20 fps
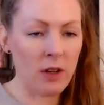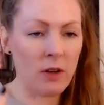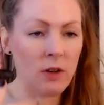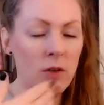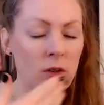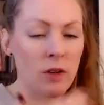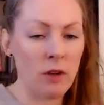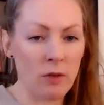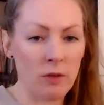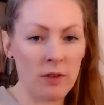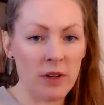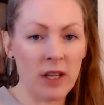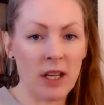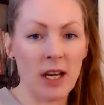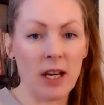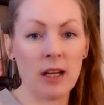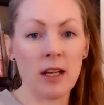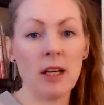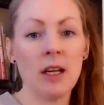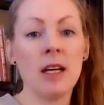and over
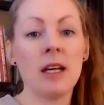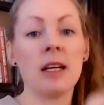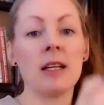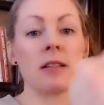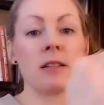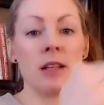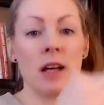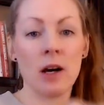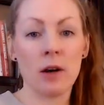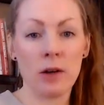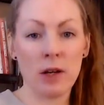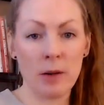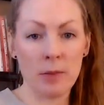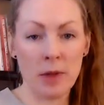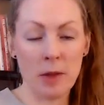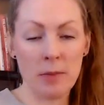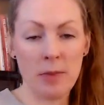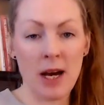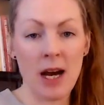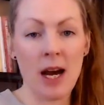again is now
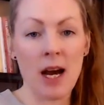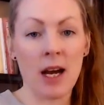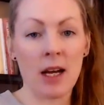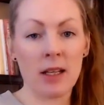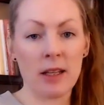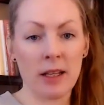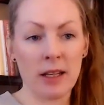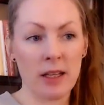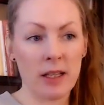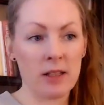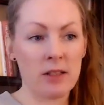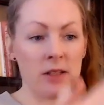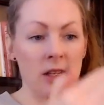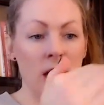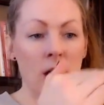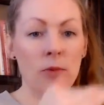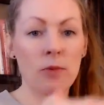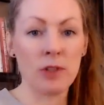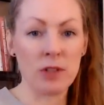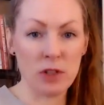coming back. Like it's
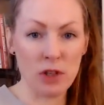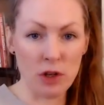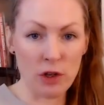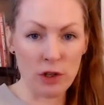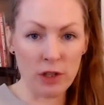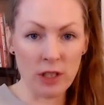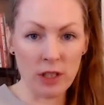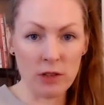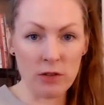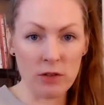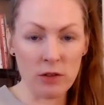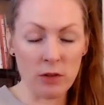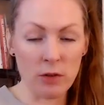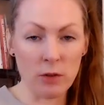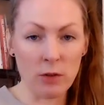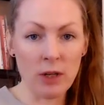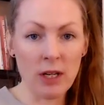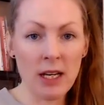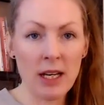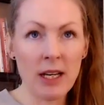now returning to you.